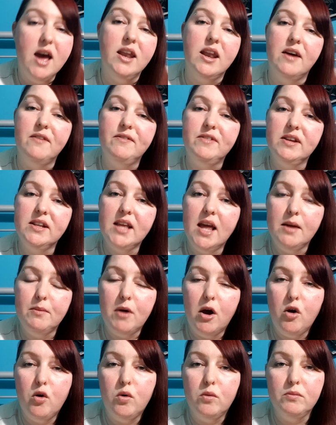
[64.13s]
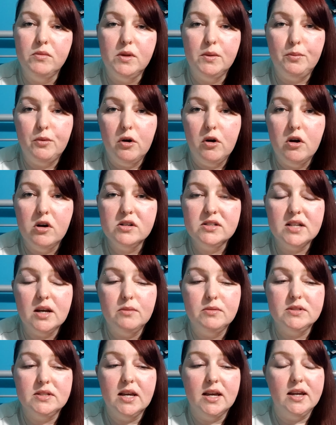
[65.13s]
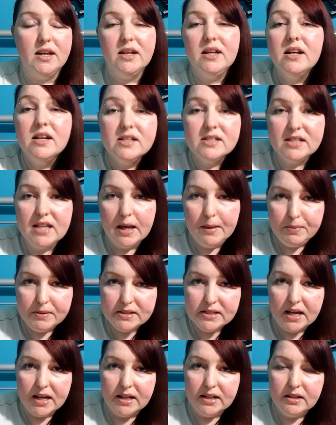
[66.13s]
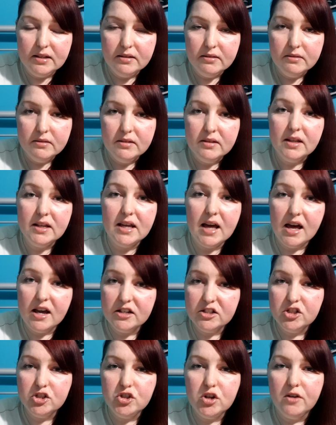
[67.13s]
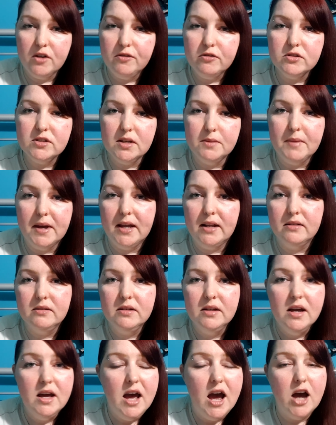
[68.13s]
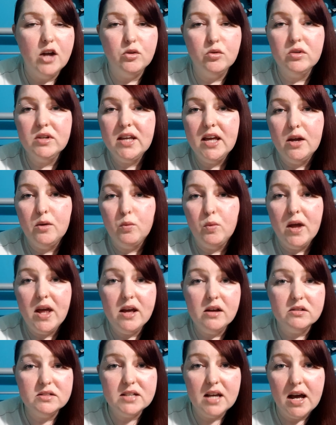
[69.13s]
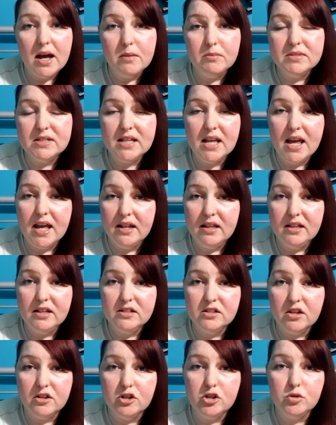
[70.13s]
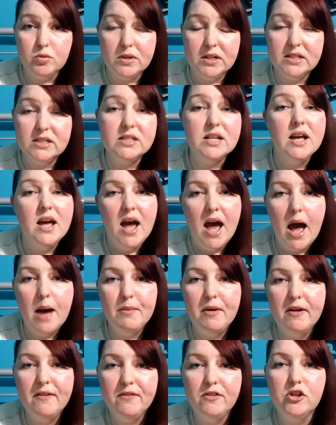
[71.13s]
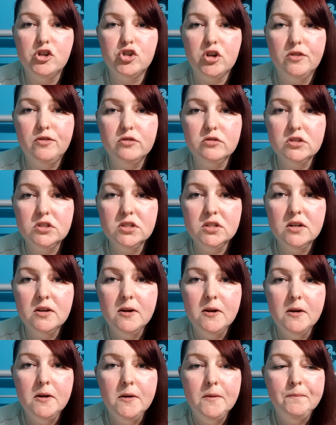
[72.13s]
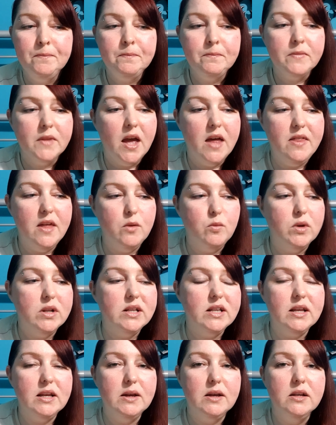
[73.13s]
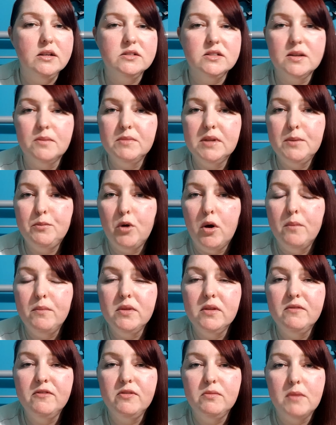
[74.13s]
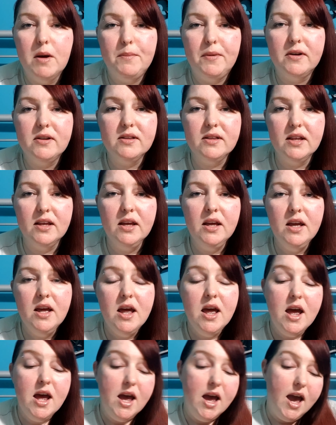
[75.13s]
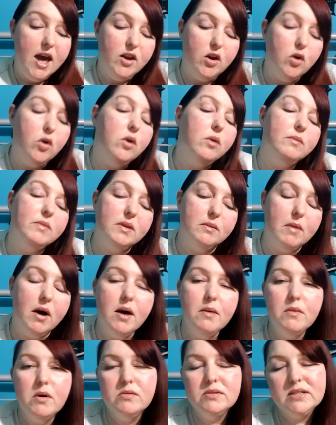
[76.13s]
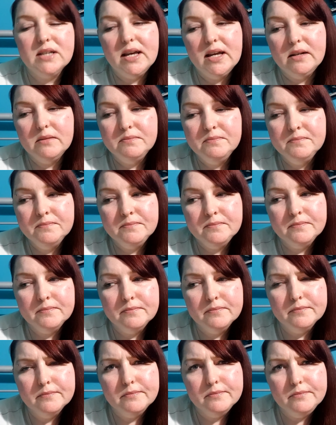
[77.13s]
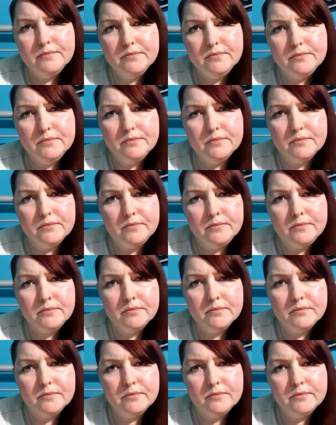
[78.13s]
and every time I opened the box, I was like, step aside, the Galaxy Truffles are mine. I don't care what else happens to any of these other sweets, I'm having the truffles. And then one day, somebody bought me them for my birthday, and I opened them up and I was like, hmm,